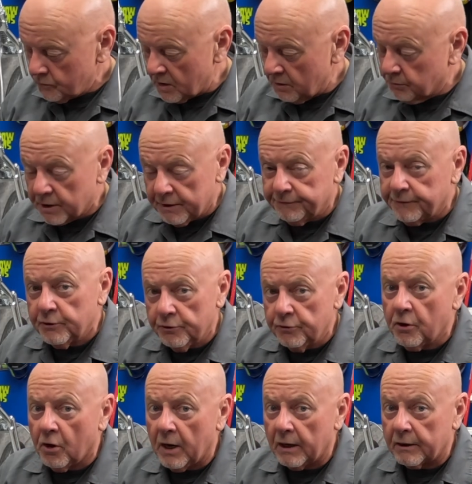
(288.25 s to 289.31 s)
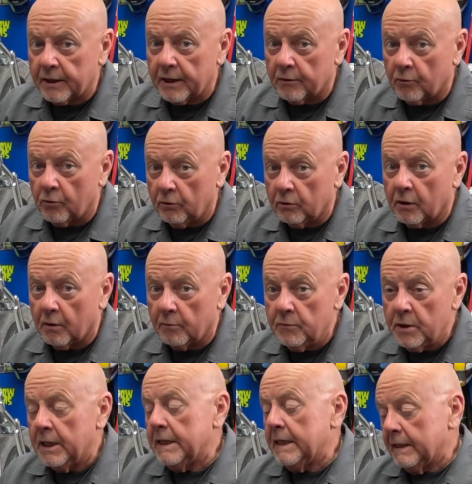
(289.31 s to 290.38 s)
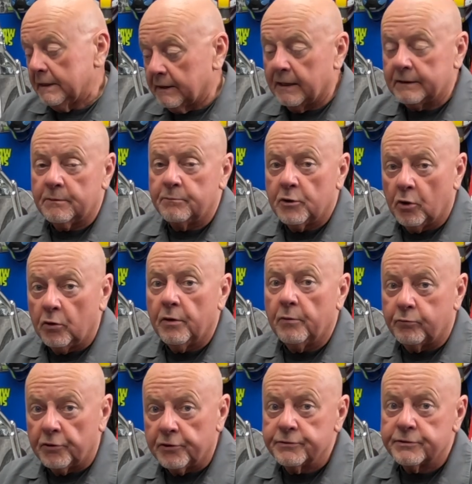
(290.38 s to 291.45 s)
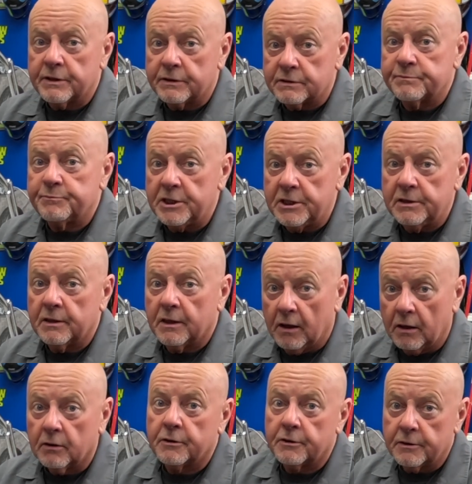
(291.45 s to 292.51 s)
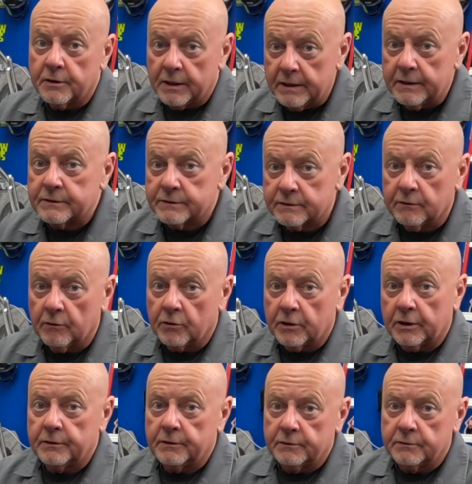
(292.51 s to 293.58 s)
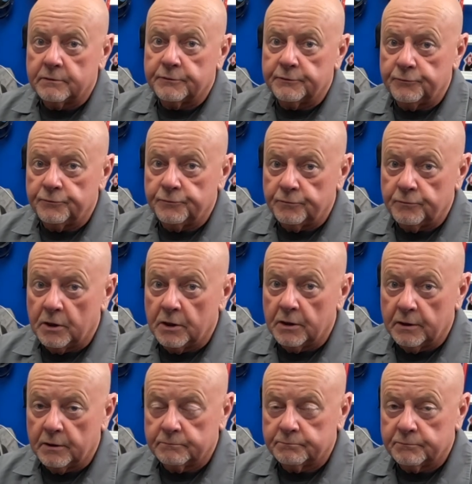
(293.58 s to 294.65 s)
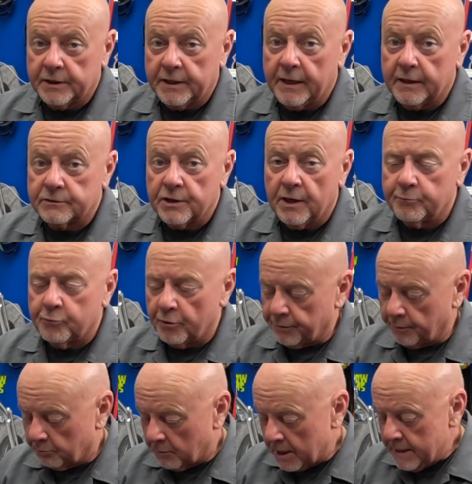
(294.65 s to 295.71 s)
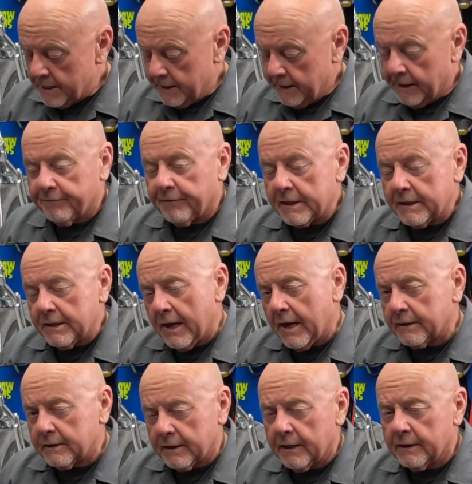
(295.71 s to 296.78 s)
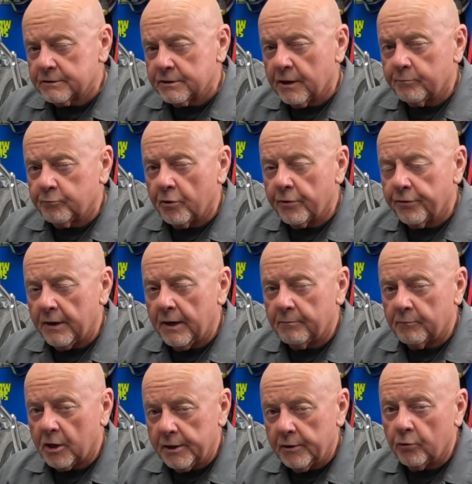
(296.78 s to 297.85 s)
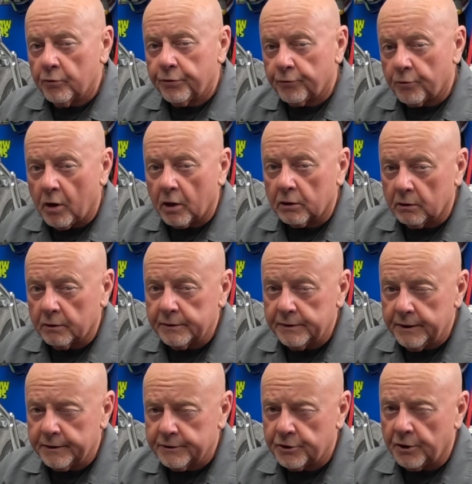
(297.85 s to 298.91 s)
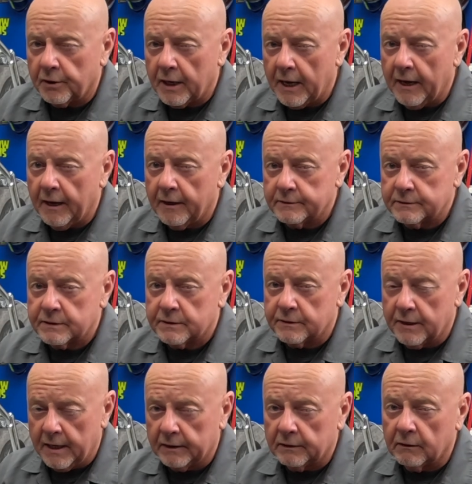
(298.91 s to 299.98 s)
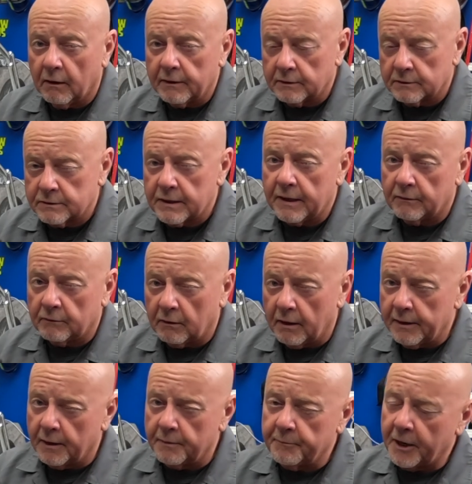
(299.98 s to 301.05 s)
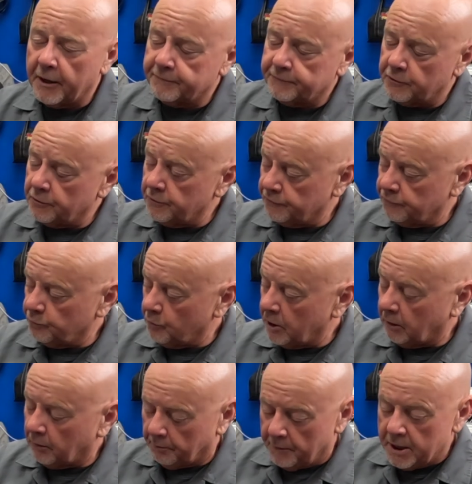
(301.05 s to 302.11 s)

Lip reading: But if you do know how to get a hold of them, let them know that Bruce at Speed and Color is looking to catch up with them. If I can't catch up with them, I know Throttle Addiction has the headlight and tail light I'm after as well.